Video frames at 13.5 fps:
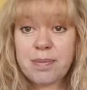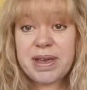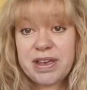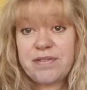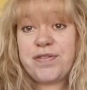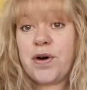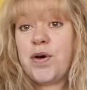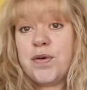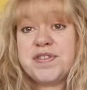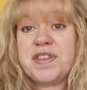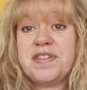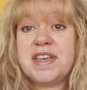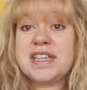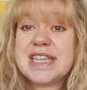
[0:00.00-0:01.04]
involved
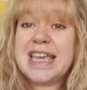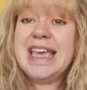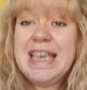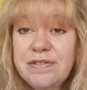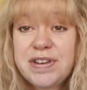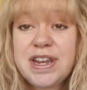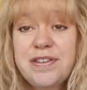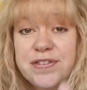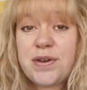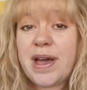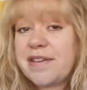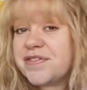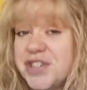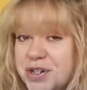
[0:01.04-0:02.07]
in this, even if you
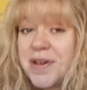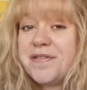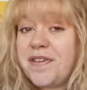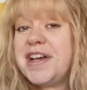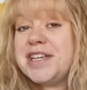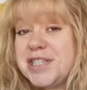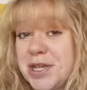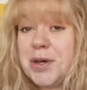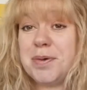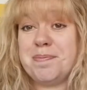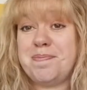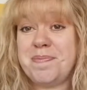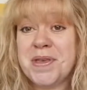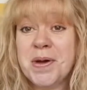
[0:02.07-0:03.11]
have to do it via
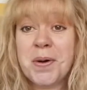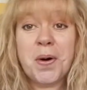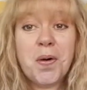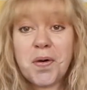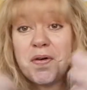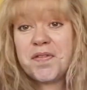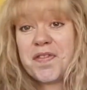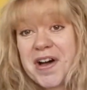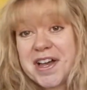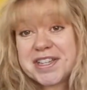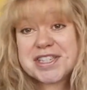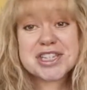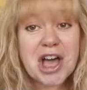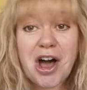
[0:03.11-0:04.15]
Zoom or via
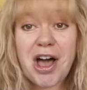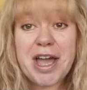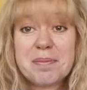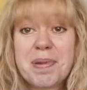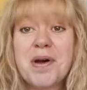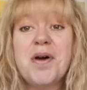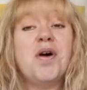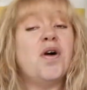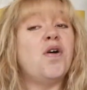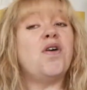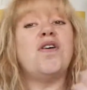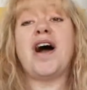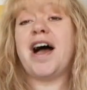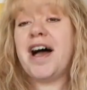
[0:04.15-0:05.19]
Skype
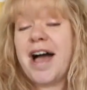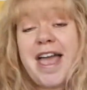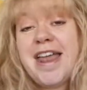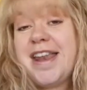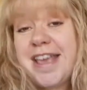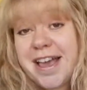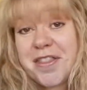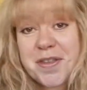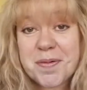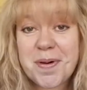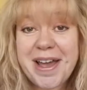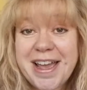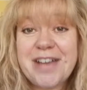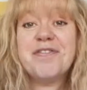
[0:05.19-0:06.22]
or any other
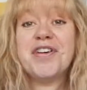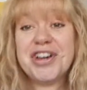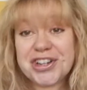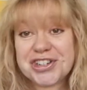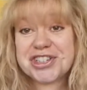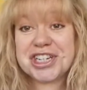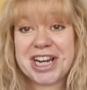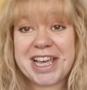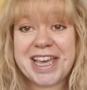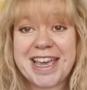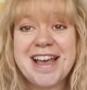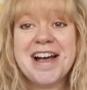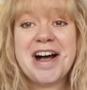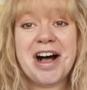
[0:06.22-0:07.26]
way
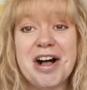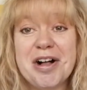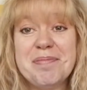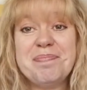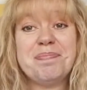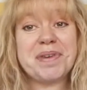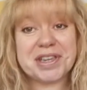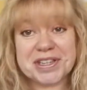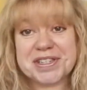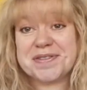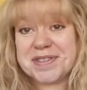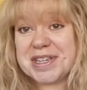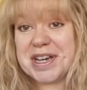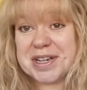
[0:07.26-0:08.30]
virtually because of
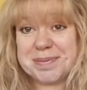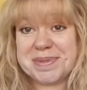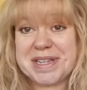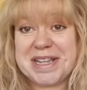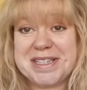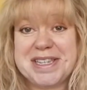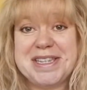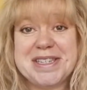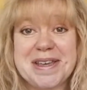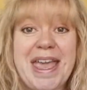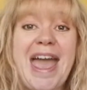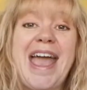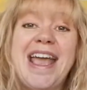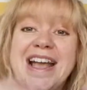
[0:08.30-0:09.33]
circumstances,
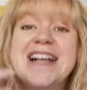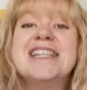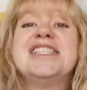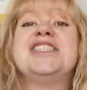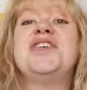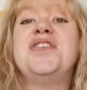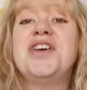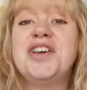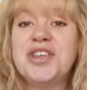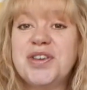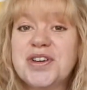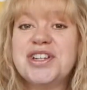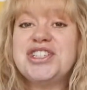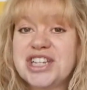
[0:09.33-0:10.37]
okay? So you
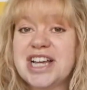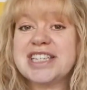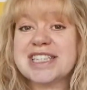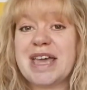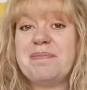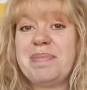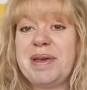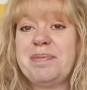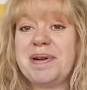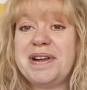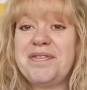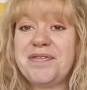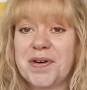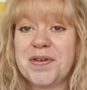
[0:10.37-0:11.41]
can just get people
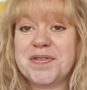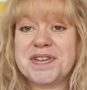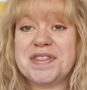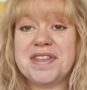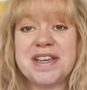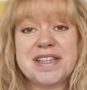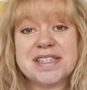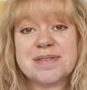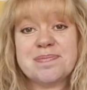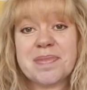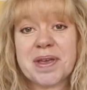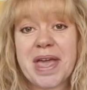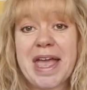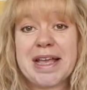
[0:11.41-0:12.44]
involved in this.
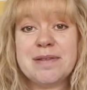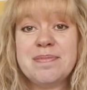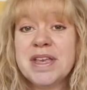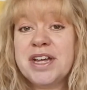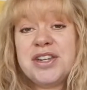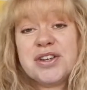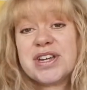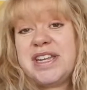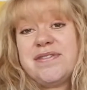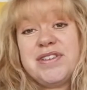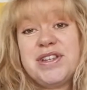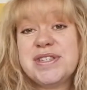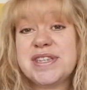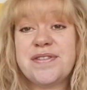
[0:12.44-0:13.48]
Okay, you can even
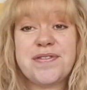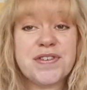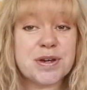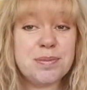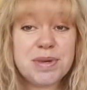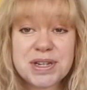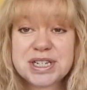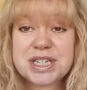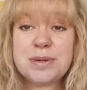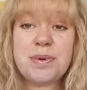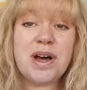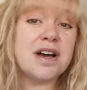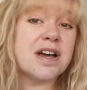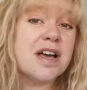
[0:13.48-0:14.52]
use it for community
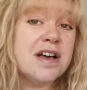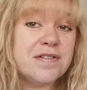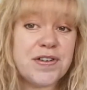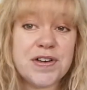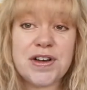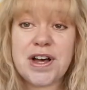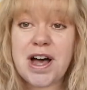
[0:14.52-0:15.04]
work, for